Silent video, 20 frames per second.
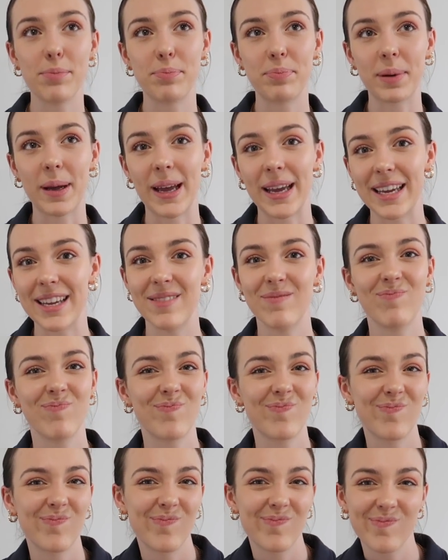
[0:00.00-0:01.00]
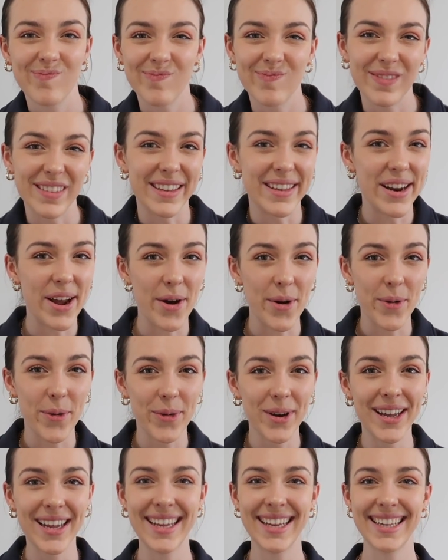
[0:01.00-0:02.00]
but no.